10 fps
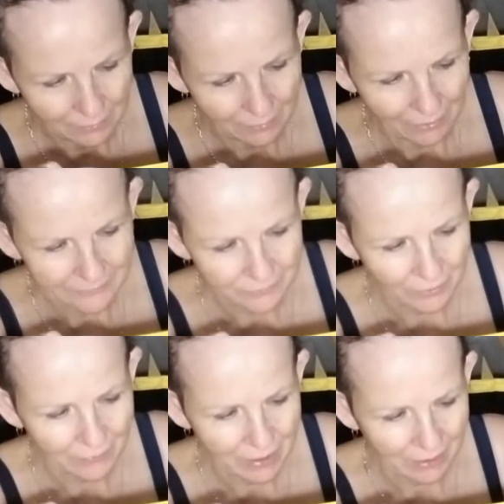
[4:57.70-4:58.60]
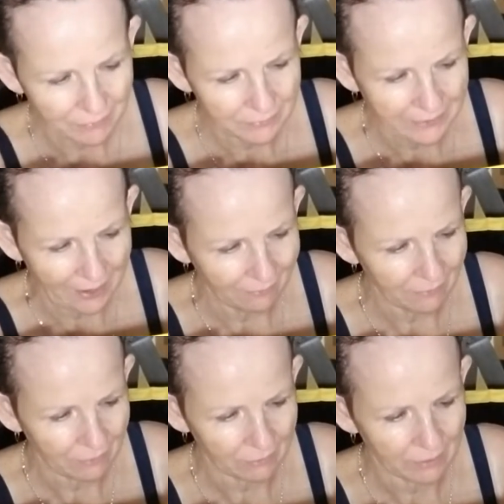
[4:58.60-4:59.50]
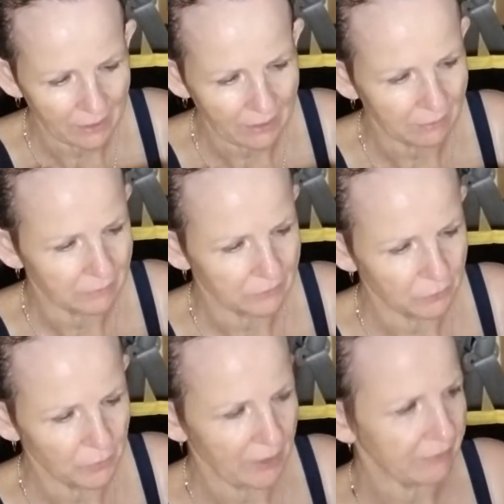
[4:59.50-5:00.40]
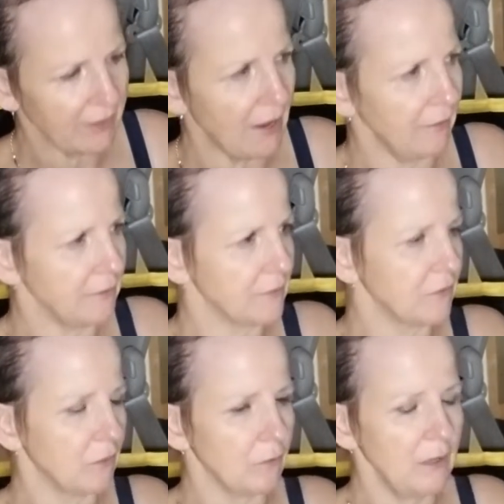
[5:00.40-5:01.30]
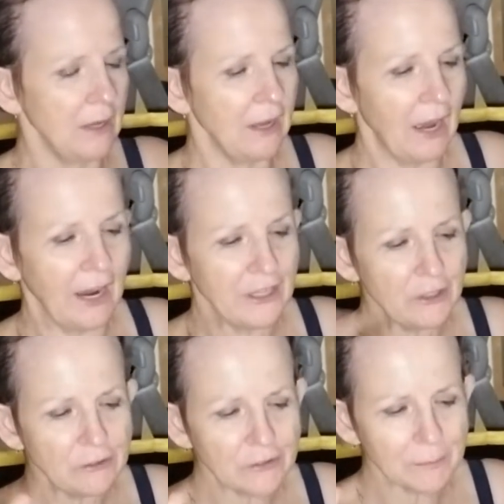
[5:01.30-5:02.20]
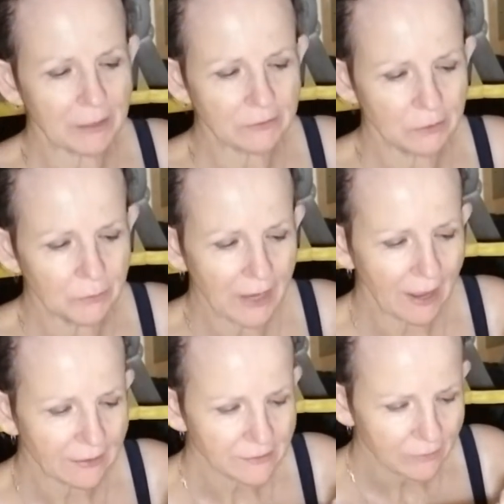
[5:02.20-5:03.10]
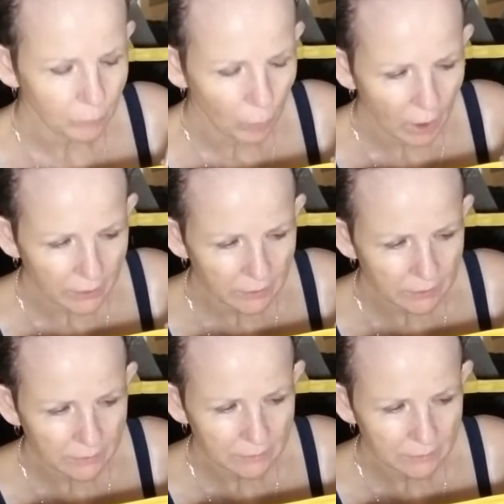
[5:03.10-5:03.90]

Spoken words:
I still have half a gallon, or 2.5 gallons. So I used about 2 gallons of water.